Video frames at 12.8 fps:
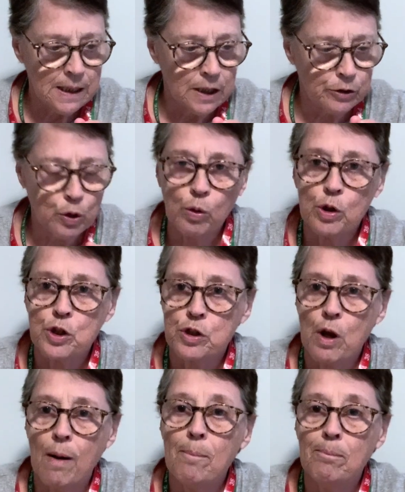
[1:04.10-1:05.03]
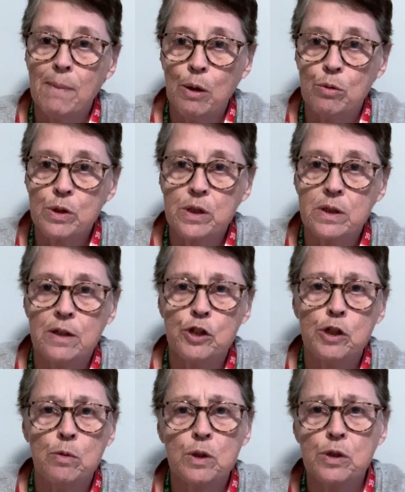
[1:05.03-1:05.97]
doorstop mouse, and
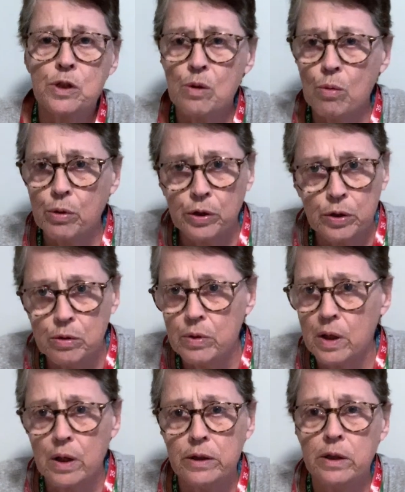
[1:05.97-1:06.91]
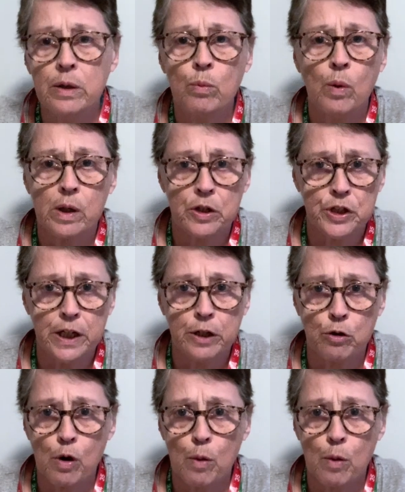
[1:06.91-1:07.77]
she was so cute that I didn't want to take her